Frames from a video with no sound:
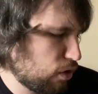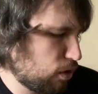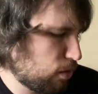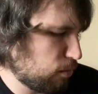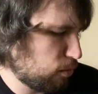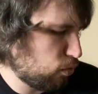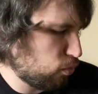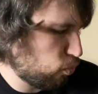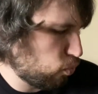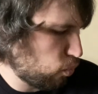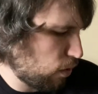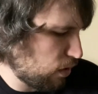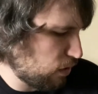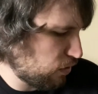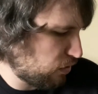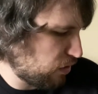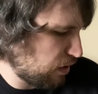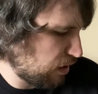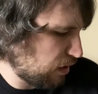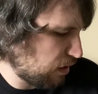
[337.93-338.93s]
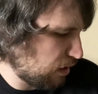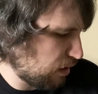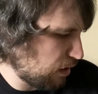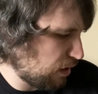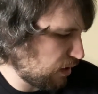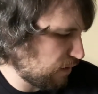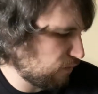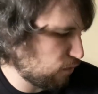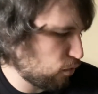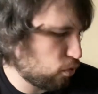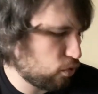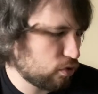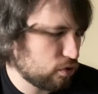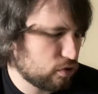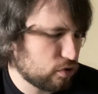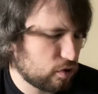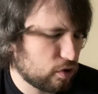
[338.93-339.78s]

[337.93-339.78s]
But one thing that I've always